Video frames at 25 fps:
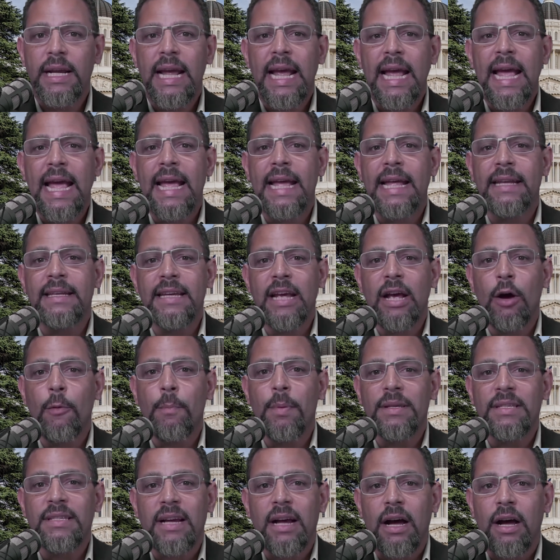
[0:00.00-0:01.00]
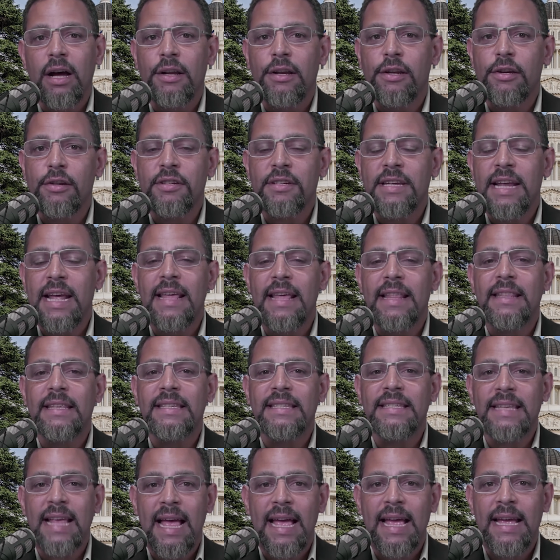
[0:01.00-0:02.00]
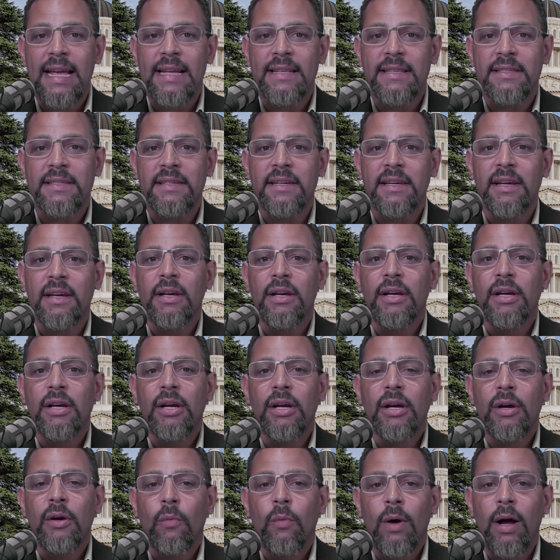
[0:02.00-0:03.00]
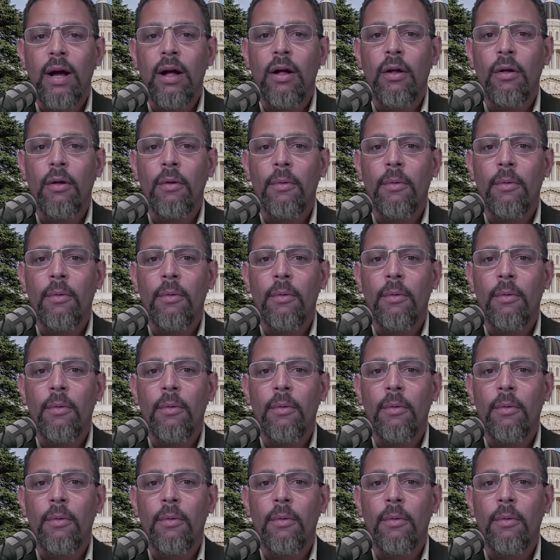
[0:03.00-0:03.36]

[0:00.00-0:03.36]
and to help us to understand the science, well,